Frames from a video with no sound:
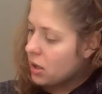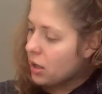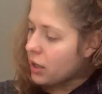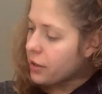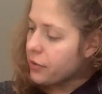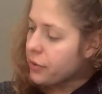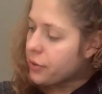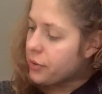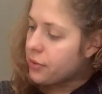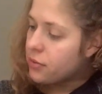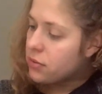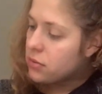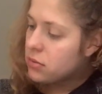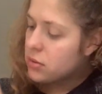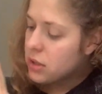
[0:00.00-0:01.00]
I don't know,
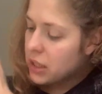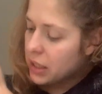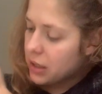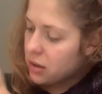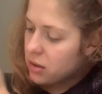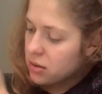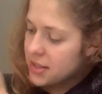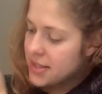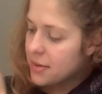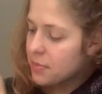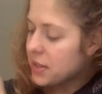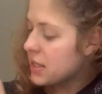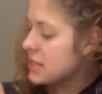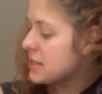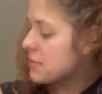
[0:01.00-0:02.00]
like
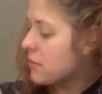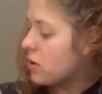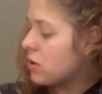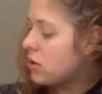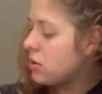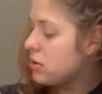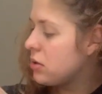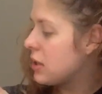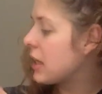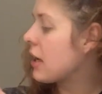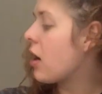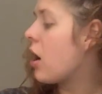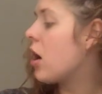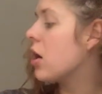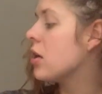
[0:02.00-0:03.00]
something small, like
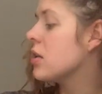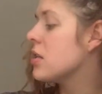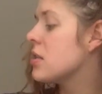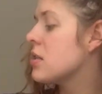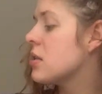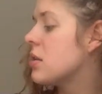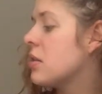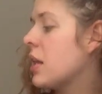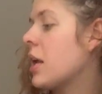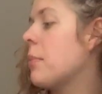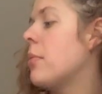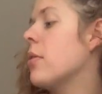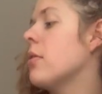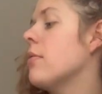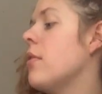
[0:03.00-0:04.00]
a heart, like
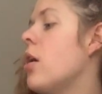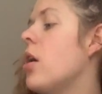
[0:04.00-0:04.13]
part of a